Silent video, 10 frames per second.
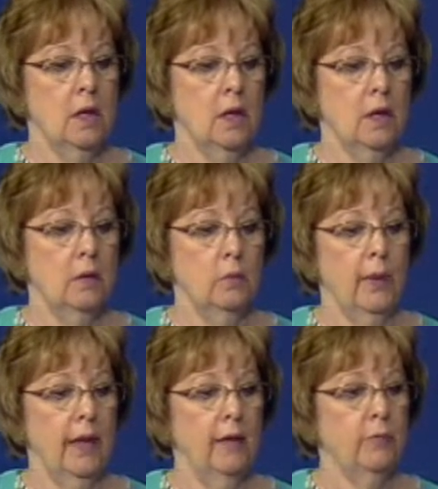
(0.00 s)
Um,
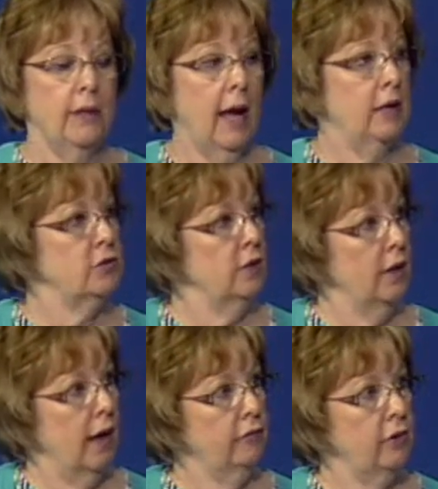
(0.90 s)
we have
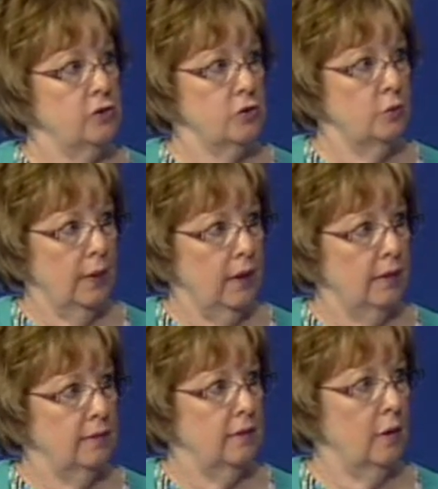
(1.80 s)
podiatry every two
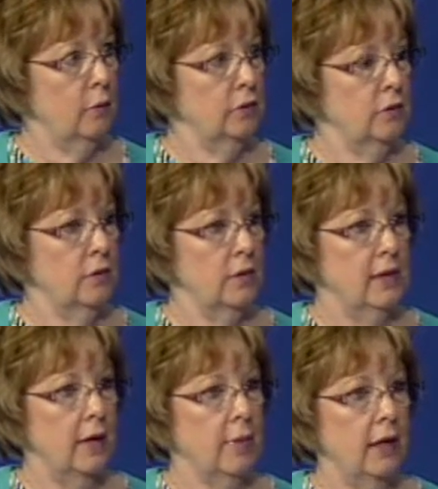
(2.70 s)
weeks that will do the
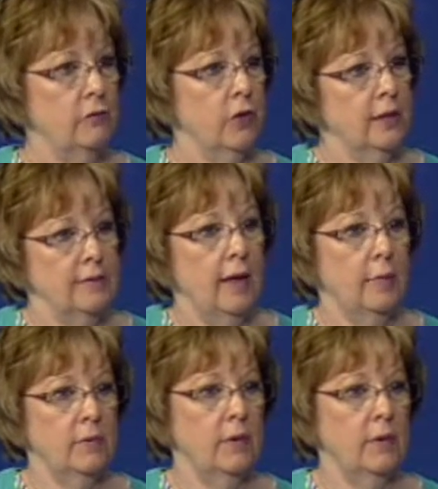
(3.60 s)
diabetic foot exams,